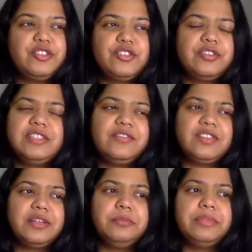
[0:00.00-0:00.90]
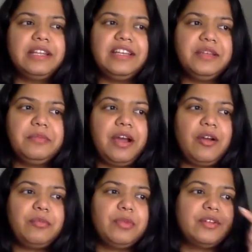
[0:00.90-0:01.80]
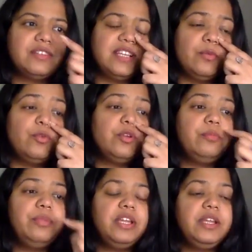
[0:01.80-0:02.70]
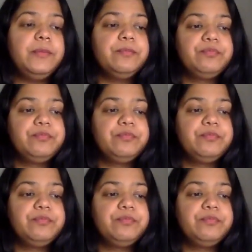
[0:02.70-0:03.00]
shouldn't even complain about, because there would be